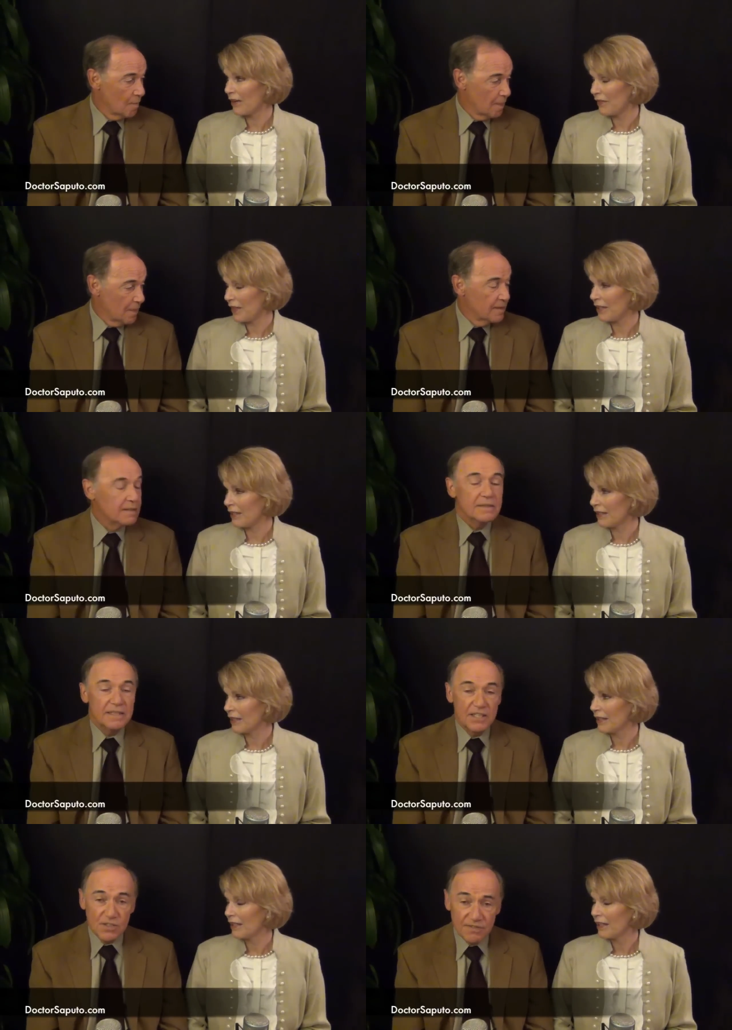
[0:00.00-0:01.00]
Speaker 1: IV.
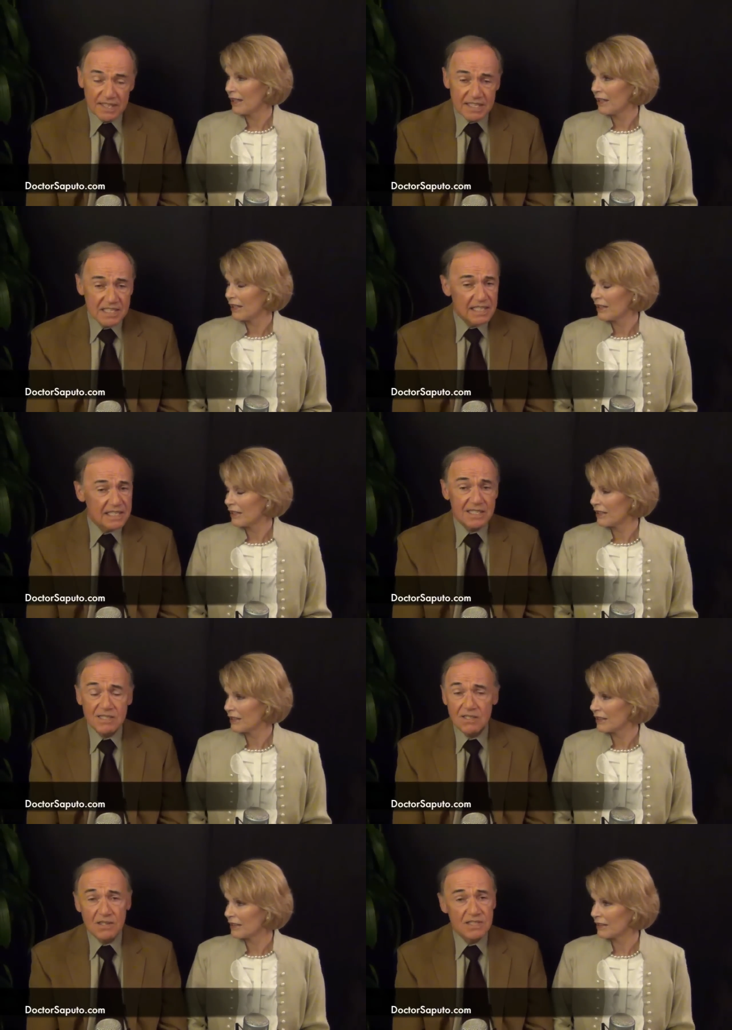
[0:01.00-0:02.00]
Speaker 2: Intravenously, it
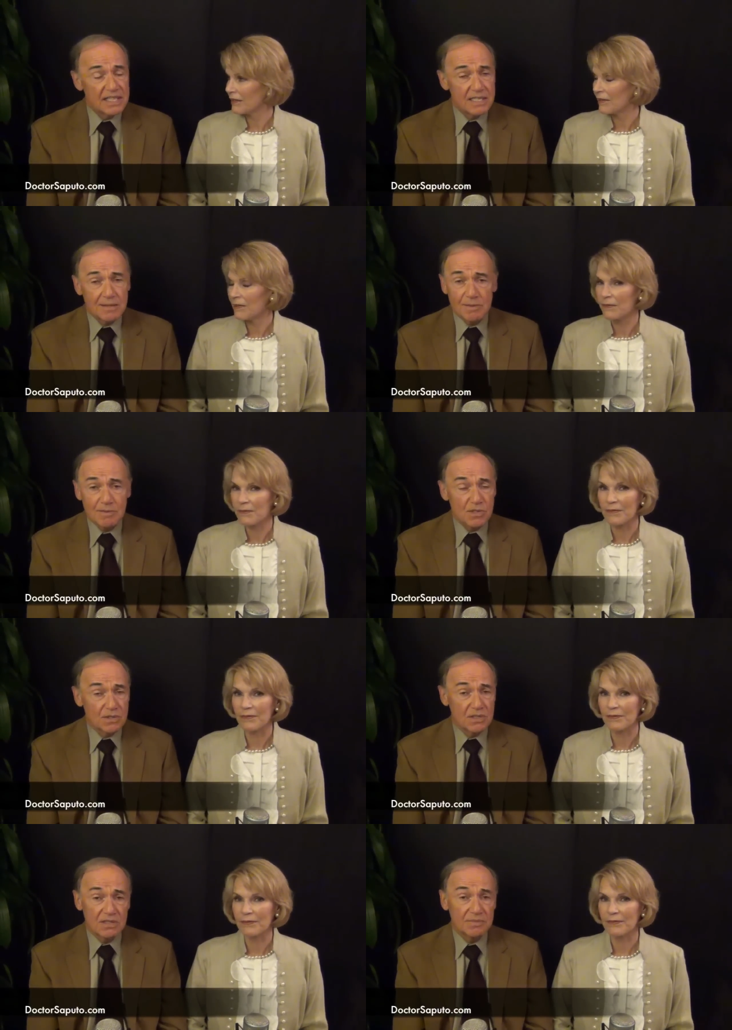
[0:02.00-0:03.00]
doesn't cause any symptoms at
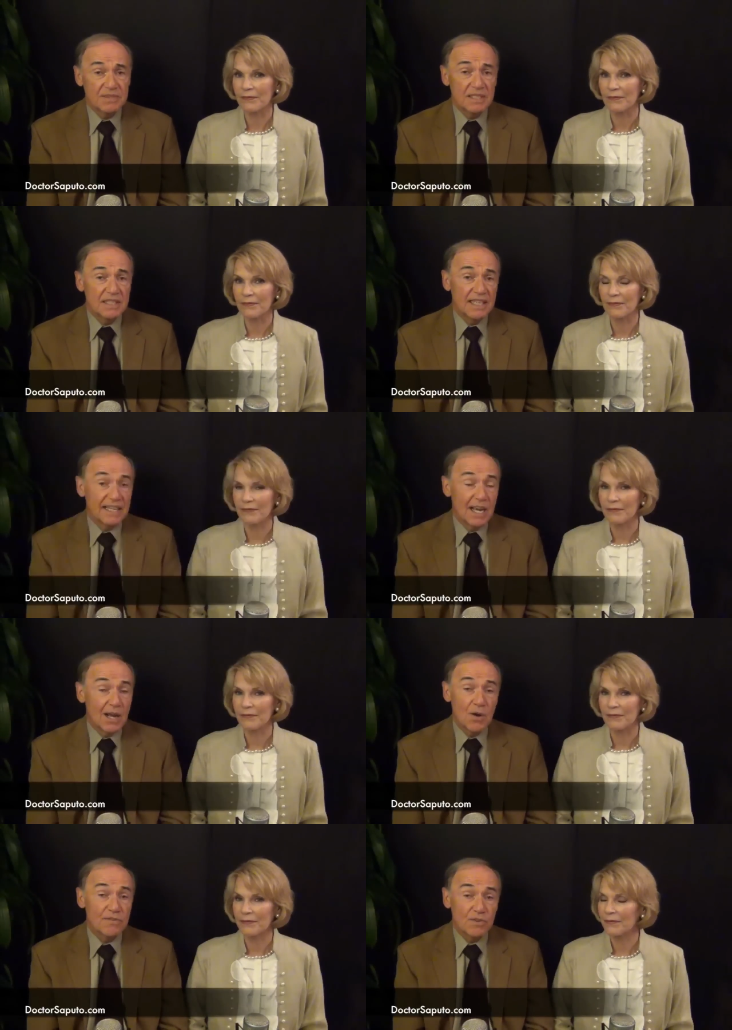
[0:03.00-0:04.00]
all. And I
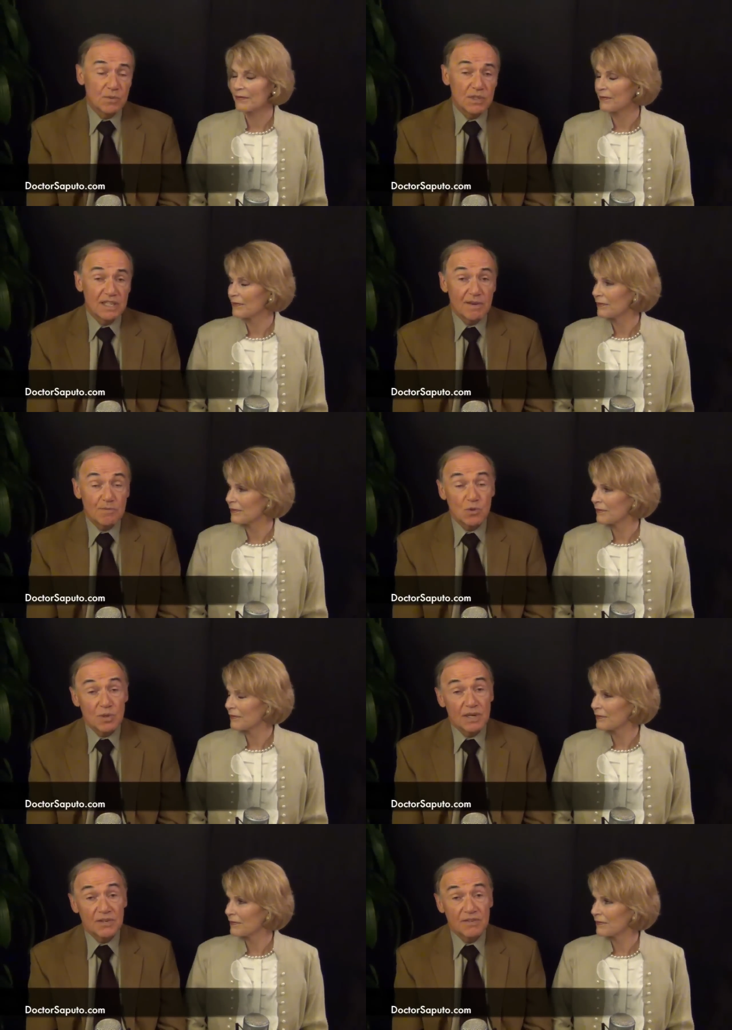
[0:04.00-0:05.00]
often will give up to
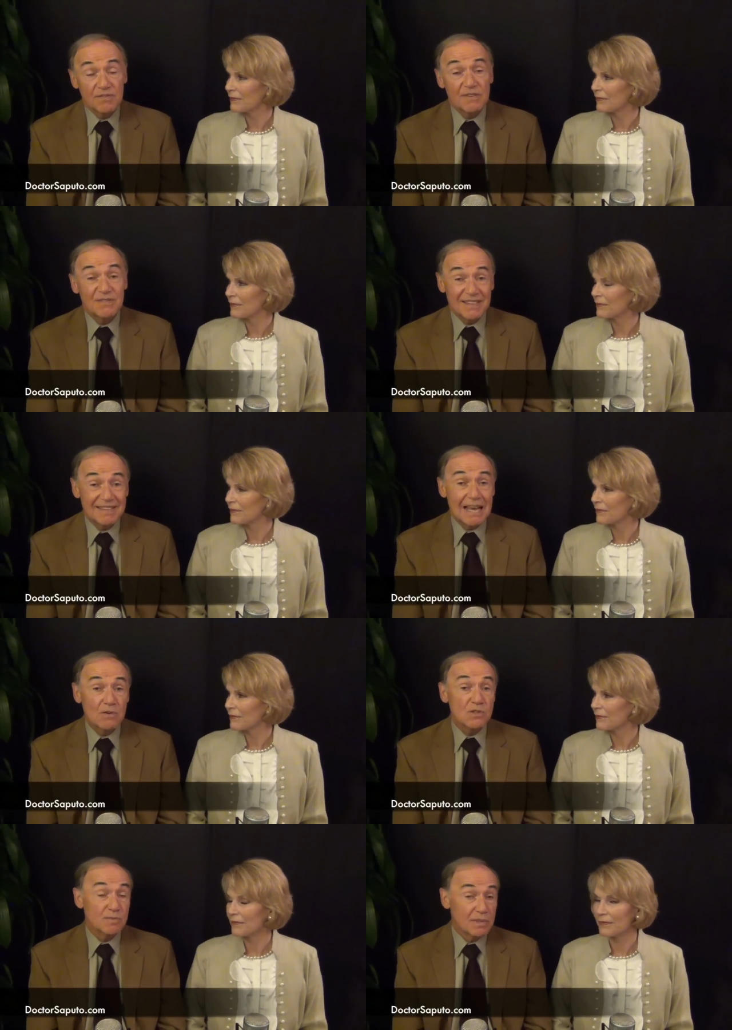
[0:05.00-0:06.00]

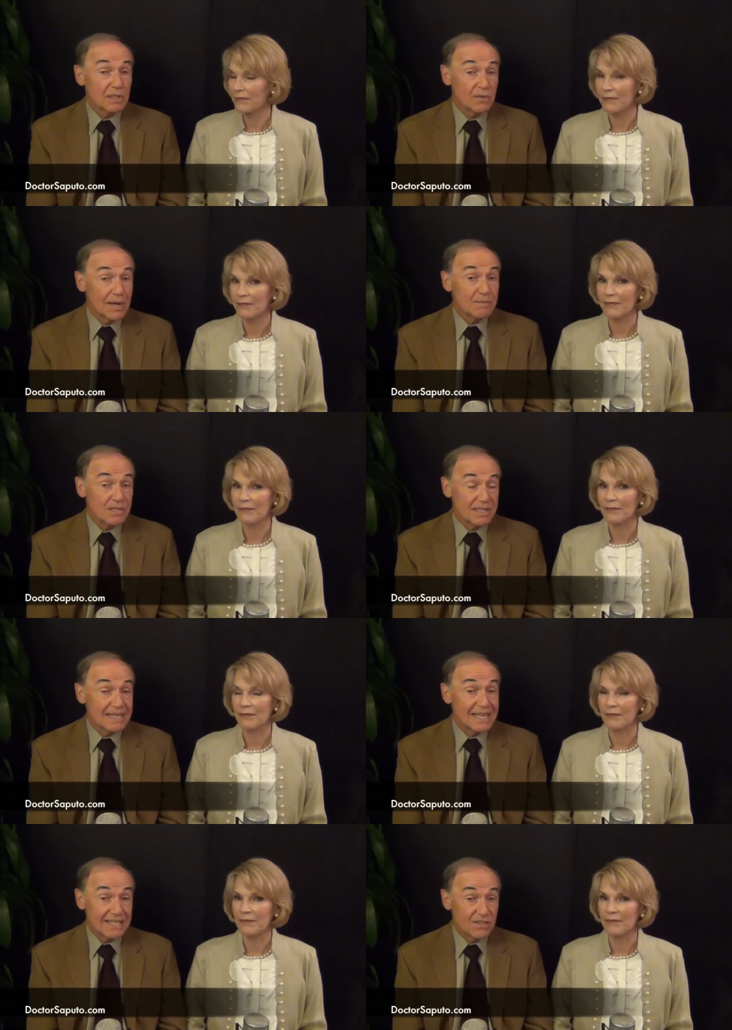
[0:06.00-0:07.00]
150,000 milligrams a
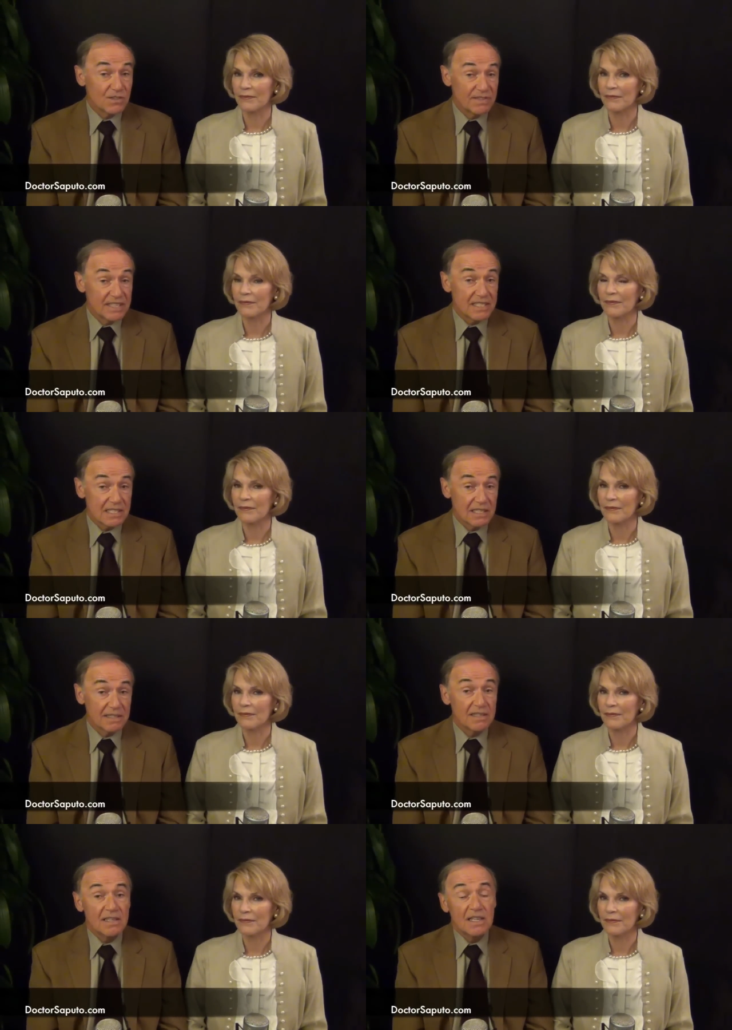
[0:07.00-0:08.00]
day
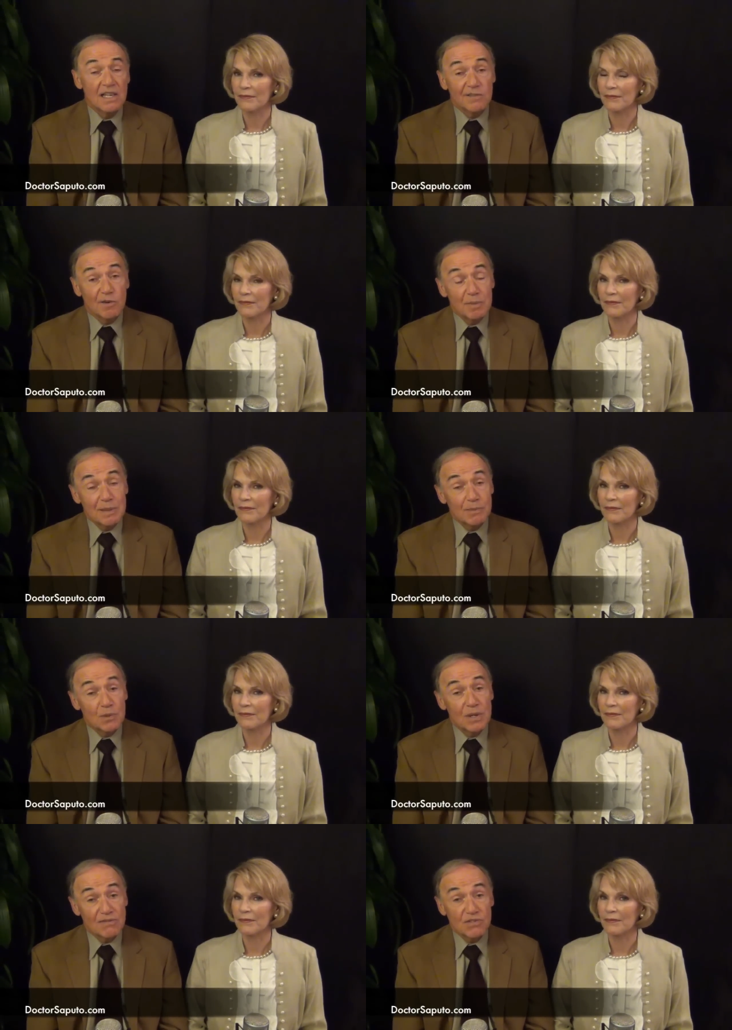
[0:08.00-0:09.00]
intravenously for
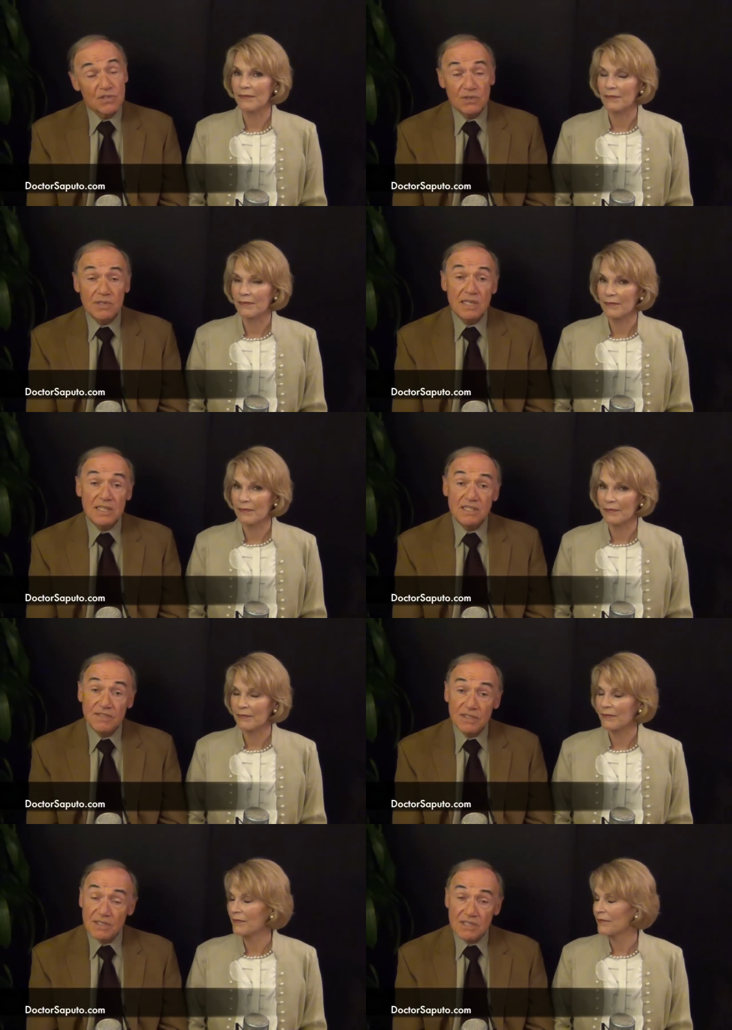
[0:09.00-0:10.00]
people who have certain kinds
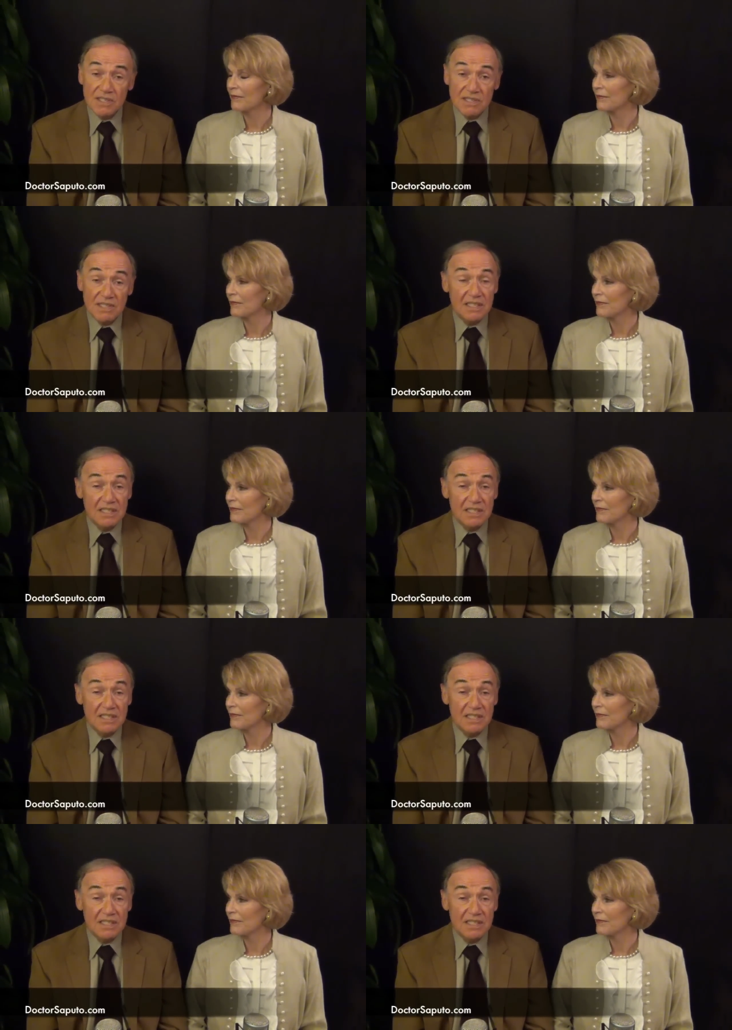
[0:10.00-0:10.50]
of illnesses,